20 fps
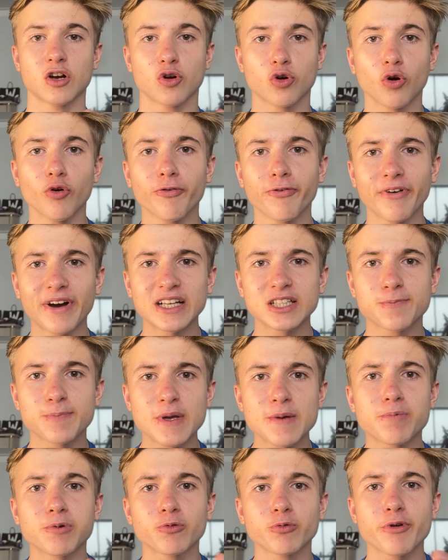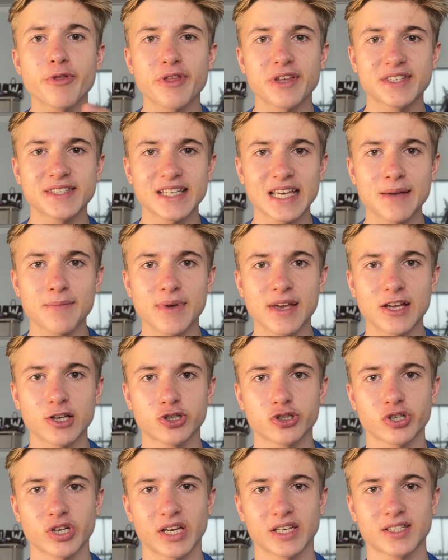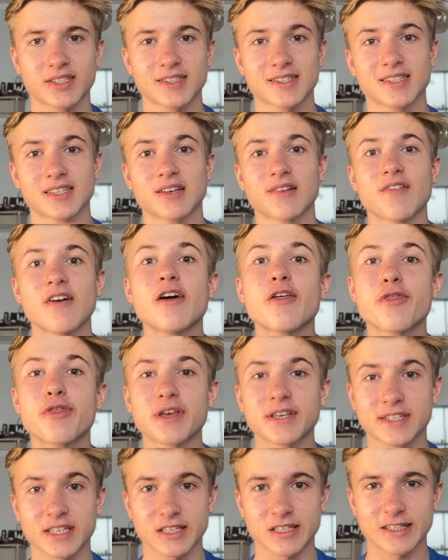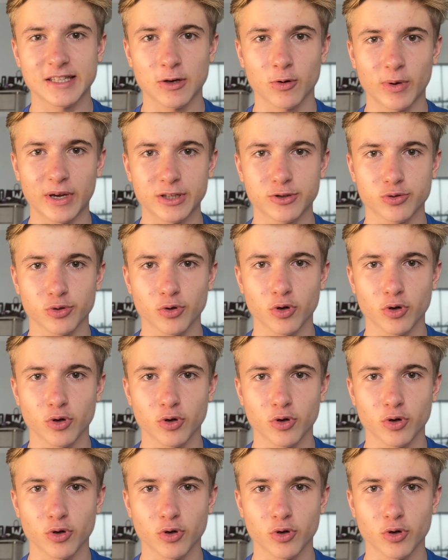Go find people with the same interests. This is the way to